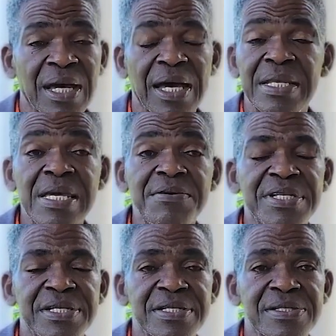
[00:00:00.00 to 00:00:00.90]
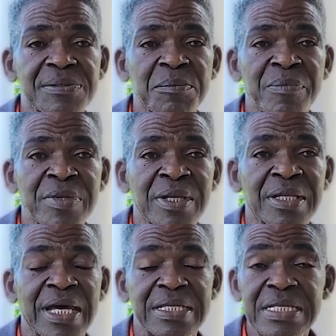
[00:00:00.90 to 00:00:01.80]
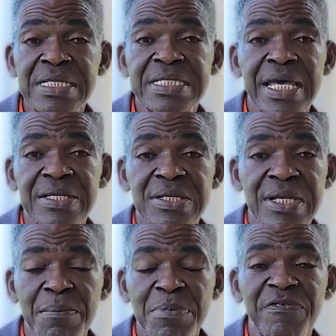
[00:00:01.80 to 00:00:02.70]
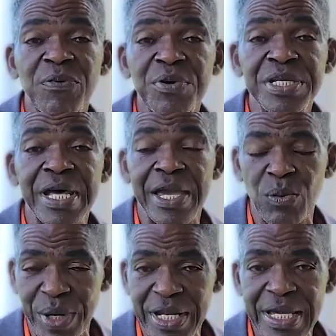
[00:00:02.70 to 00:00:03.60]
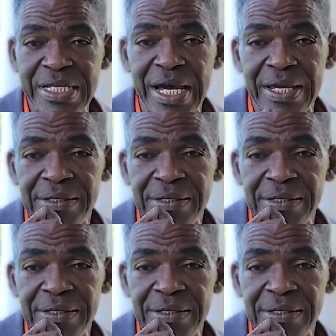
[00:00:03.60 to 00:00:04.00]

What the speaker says: And here it is that he said to them before he died, "When I die,